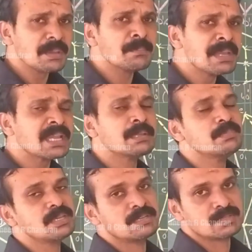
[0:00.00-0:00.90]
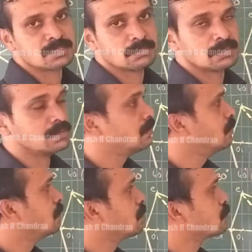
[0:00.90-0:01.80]
became invisible.
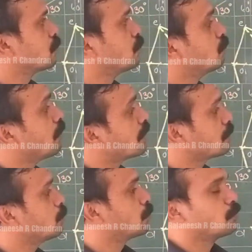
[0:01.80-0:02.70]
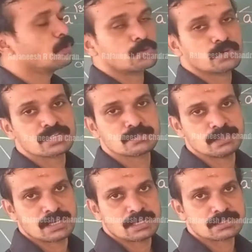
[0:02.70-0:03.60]
So what about O2 dash?
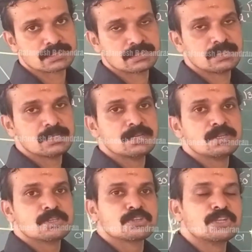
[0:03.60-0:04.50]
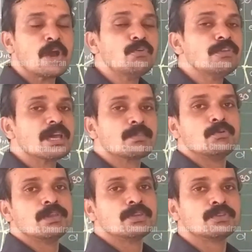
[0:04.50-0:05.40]
So now we are
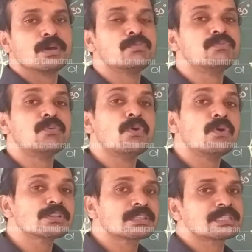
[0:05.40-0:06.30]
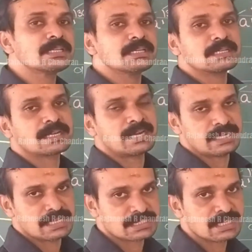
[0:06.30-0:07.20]
going to the fourth
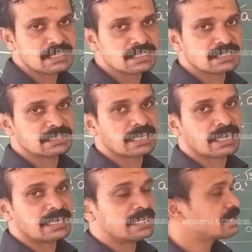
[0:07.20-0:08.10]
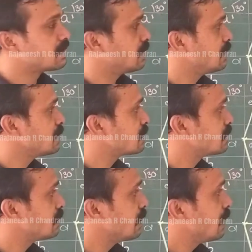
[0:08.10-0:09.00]
condition. The condition is,
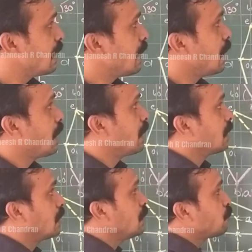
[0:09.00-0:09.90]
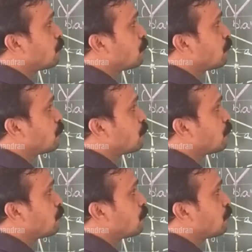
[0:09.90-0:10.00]
if